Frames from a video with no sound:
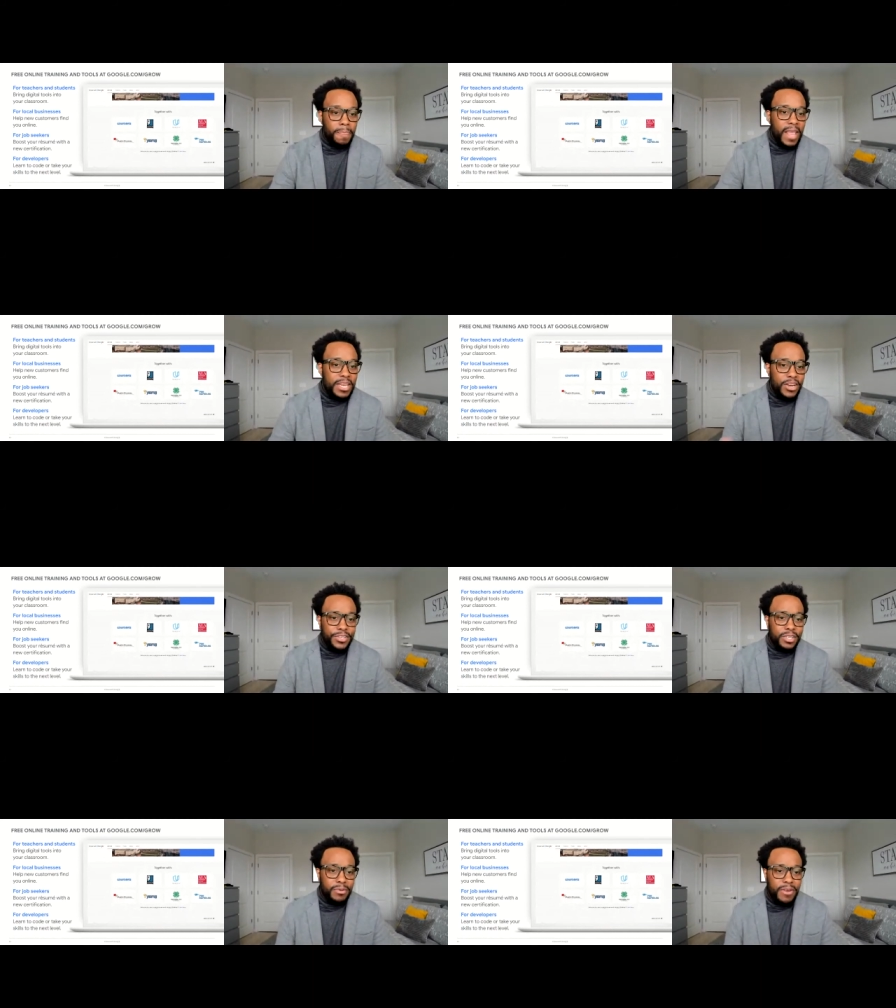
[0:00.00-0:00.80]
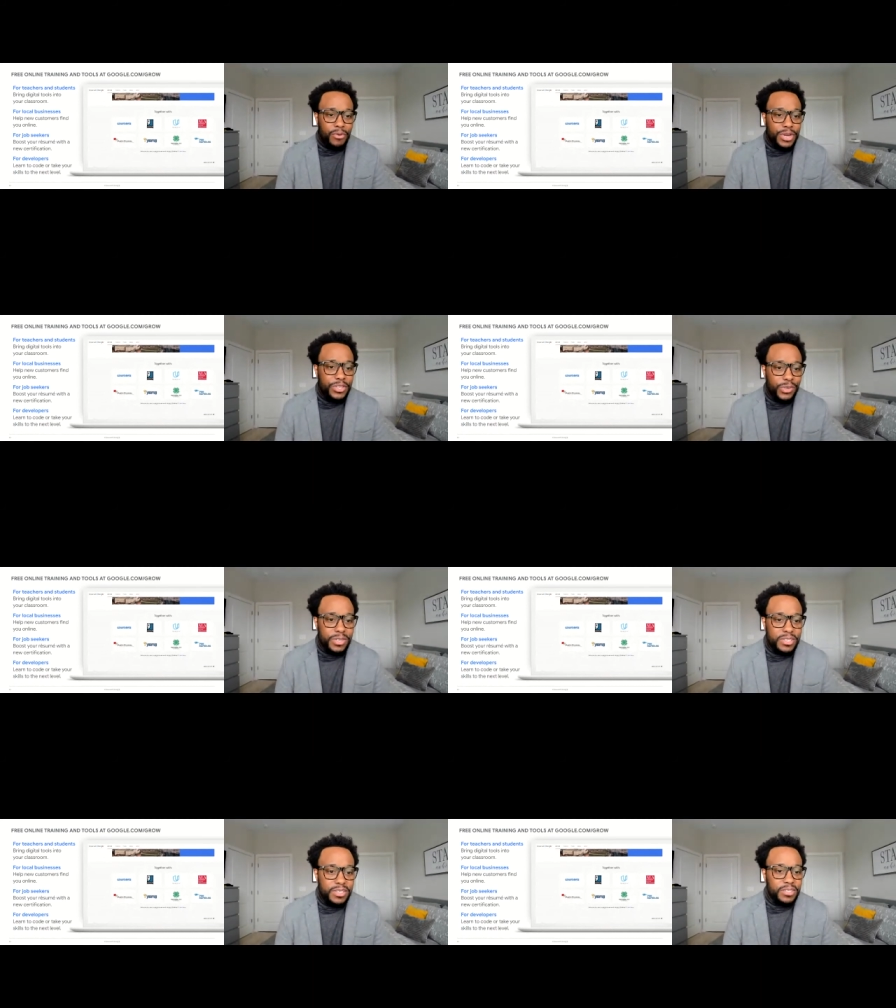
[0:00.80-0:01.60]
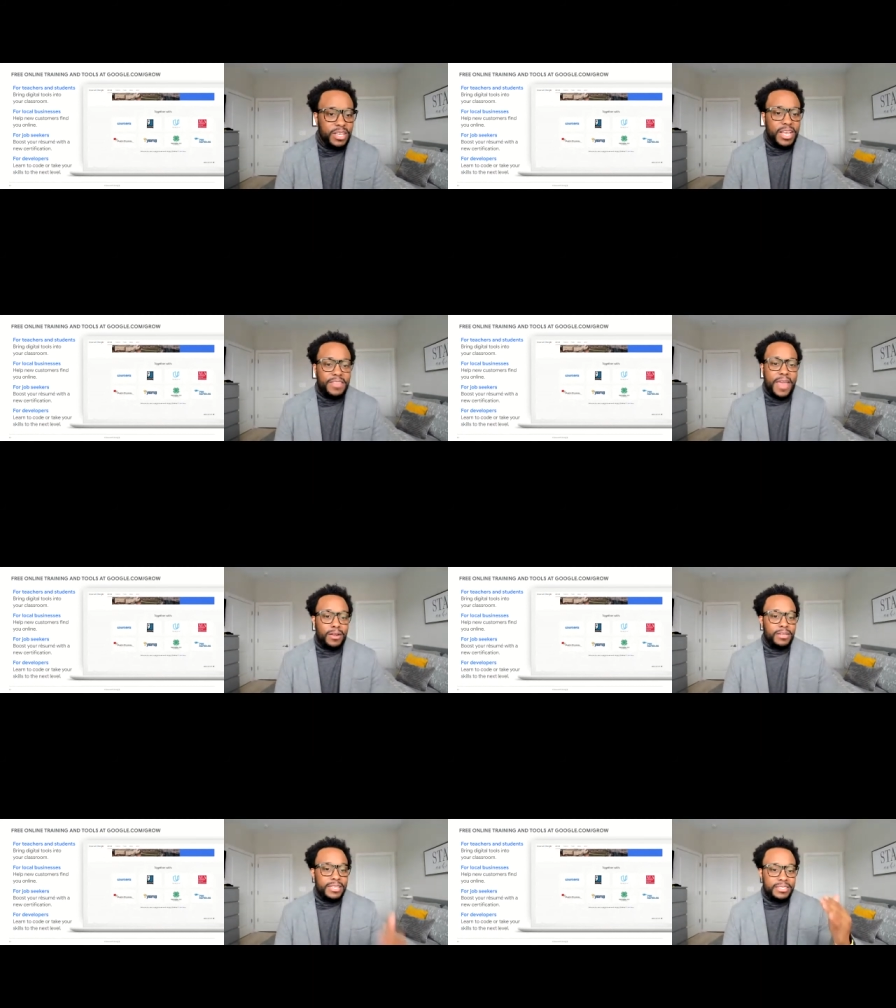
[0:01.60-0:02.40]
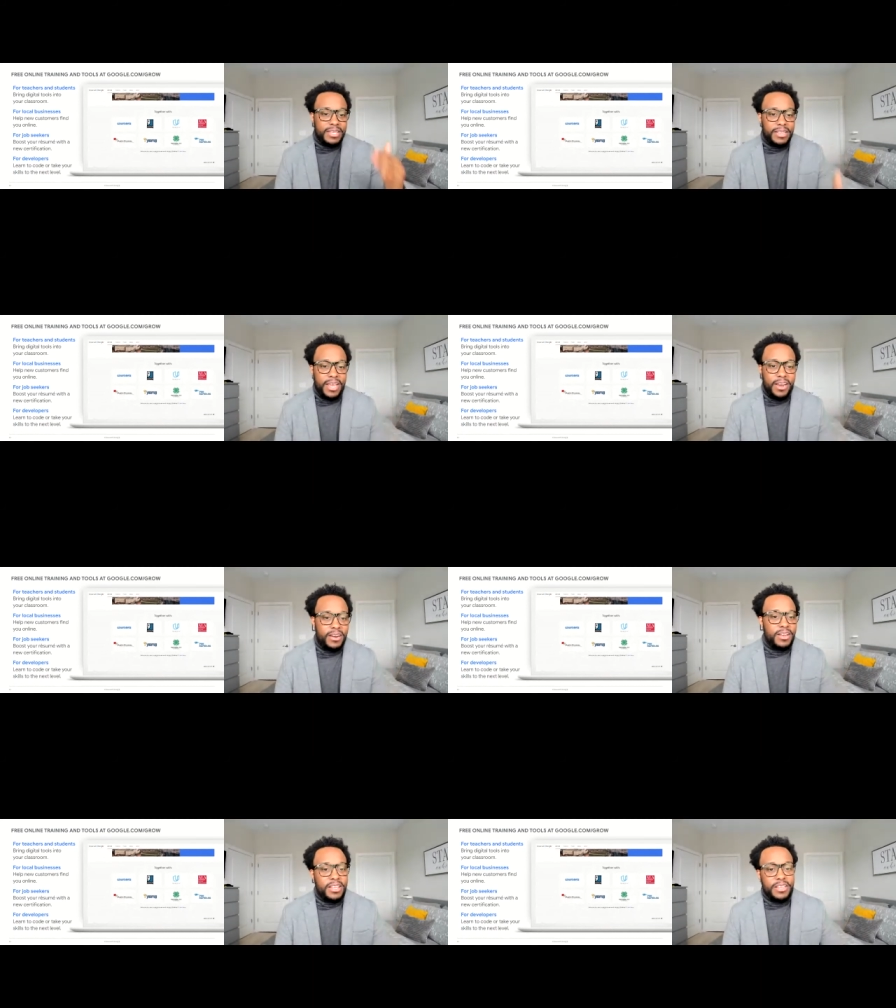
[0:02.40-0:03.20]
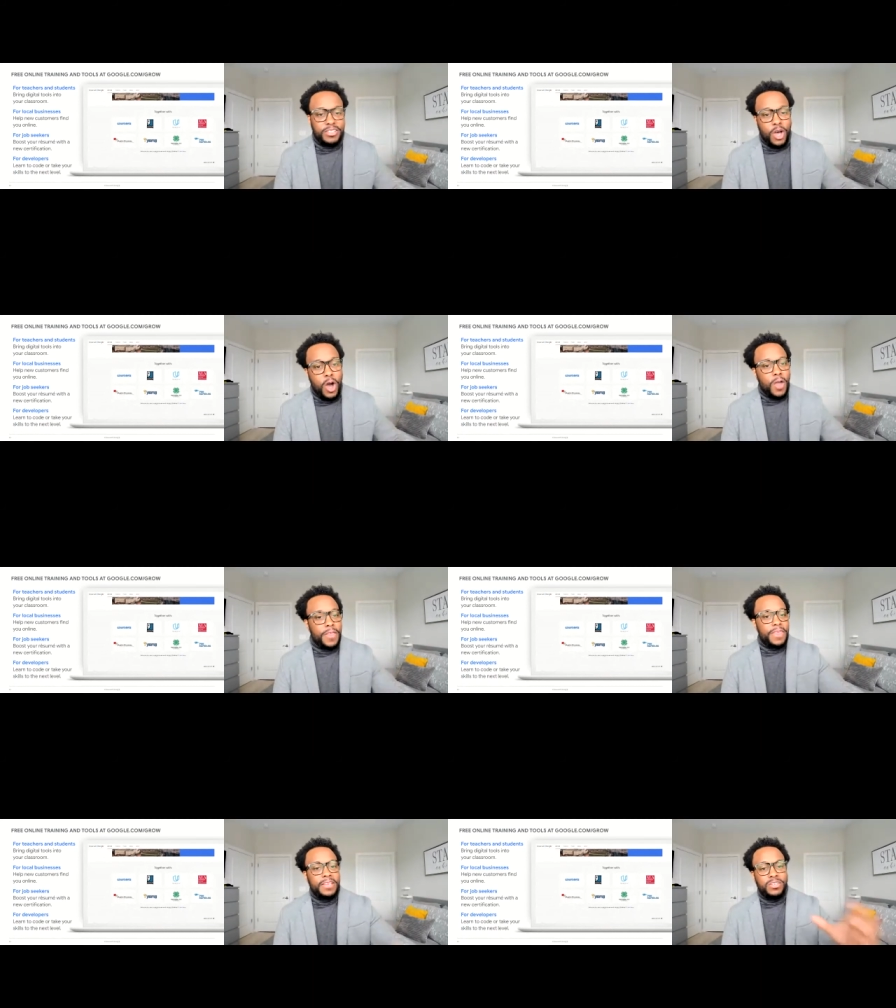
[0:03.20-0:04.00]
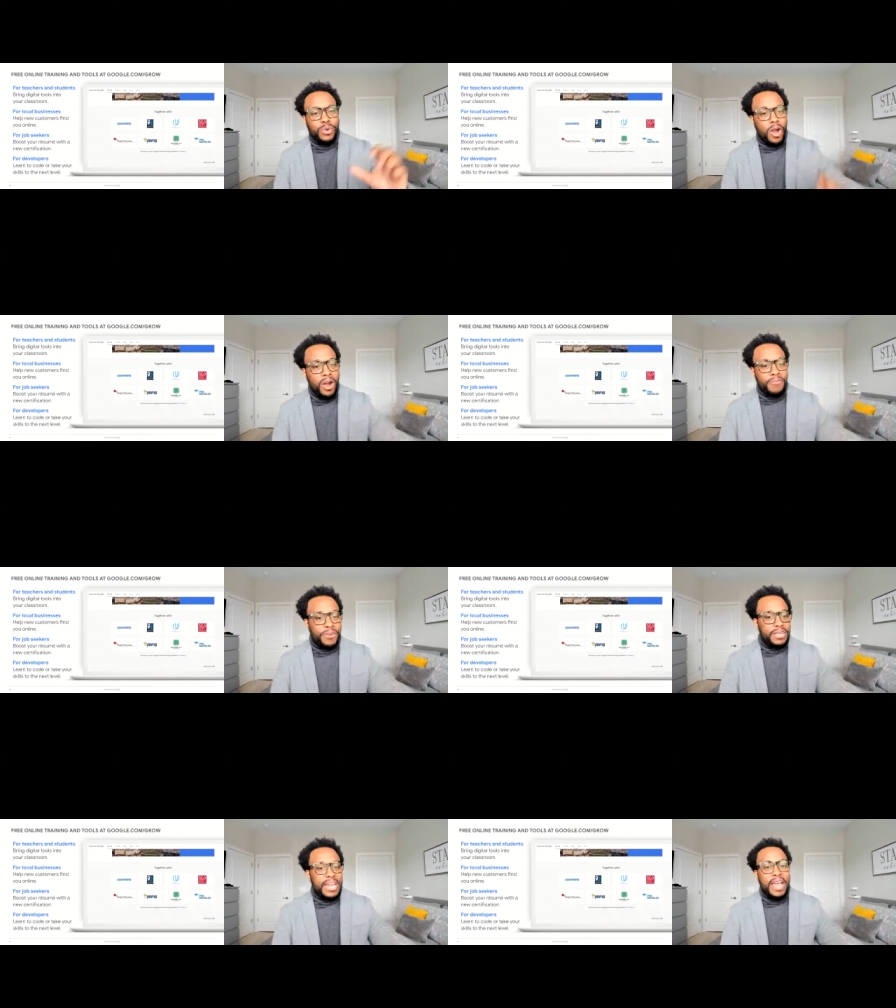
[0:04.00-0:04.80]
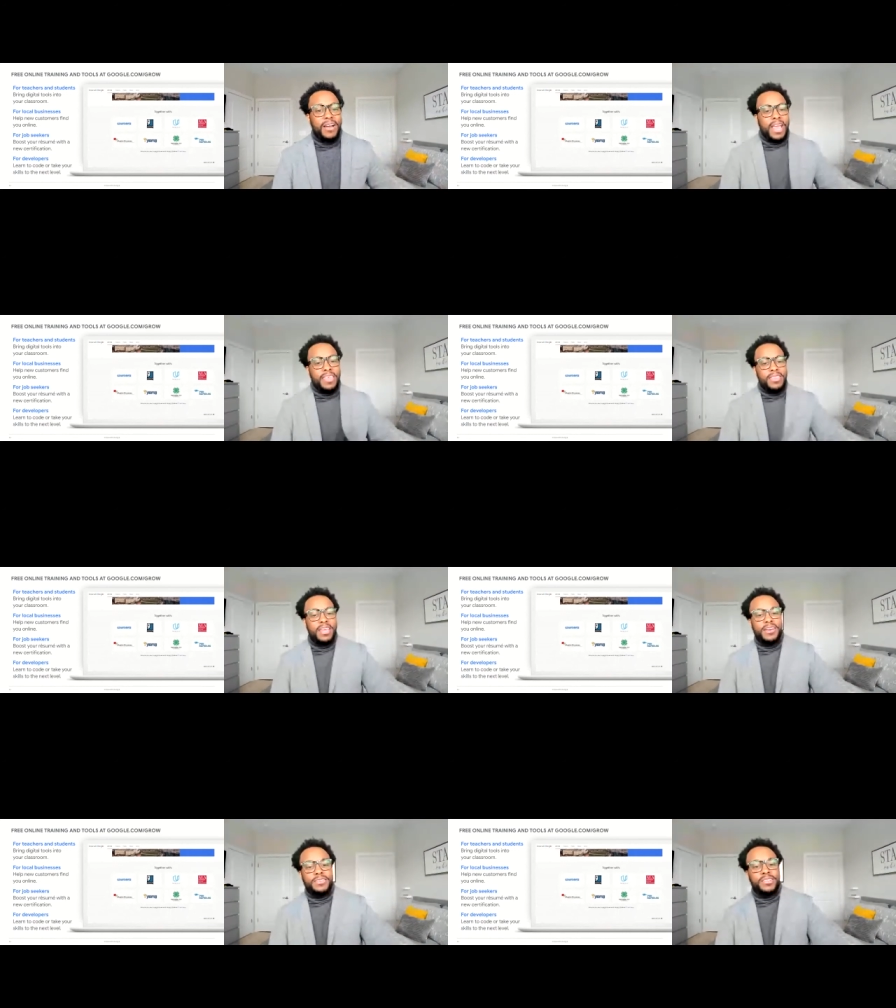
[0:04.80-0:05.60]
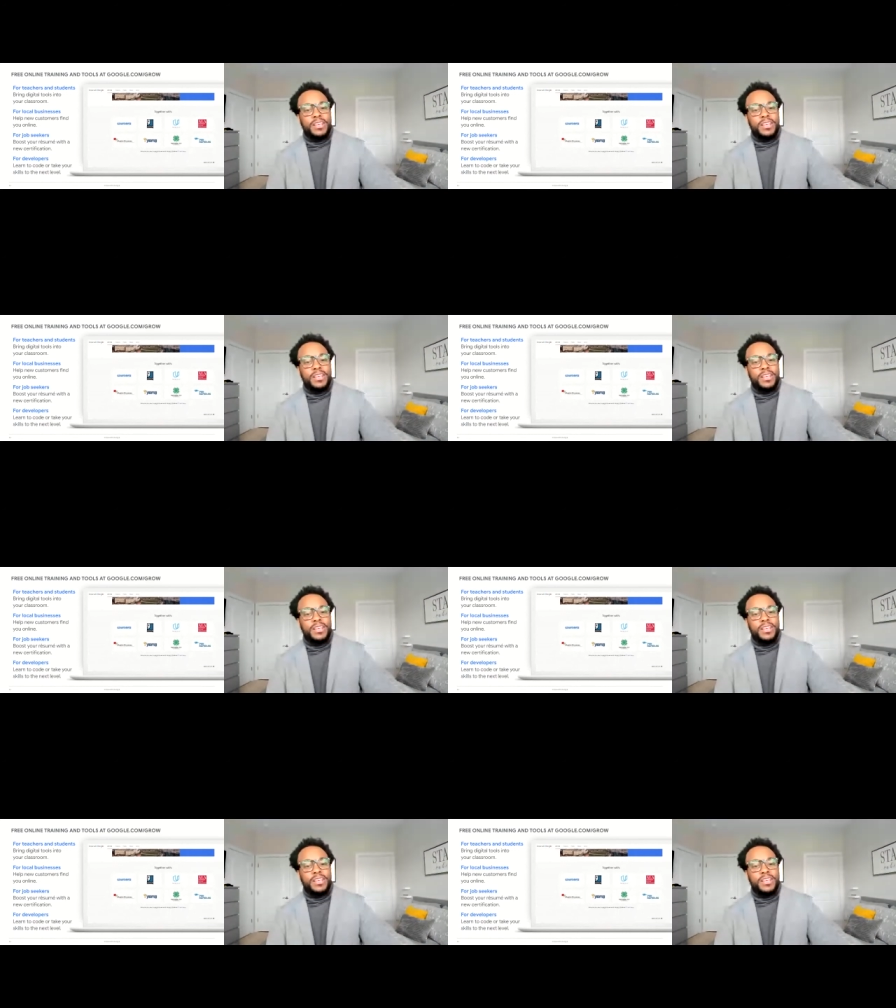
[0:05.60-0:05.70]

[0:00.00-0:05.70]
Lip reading: And here's some of our resources that are listed there. These are all the things that we're offering now, and there's